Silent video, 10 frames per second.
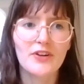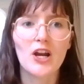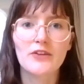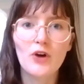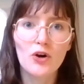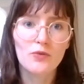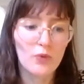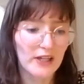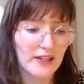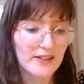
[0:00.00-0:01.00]
kind of
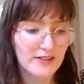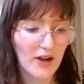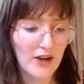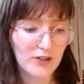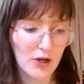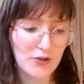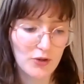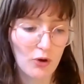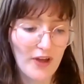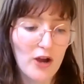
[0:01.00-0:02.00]
unwilling to
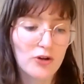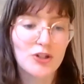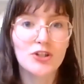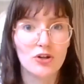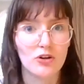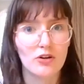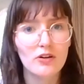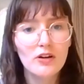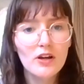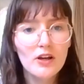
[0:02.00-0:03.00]
diagnose or they're unsure.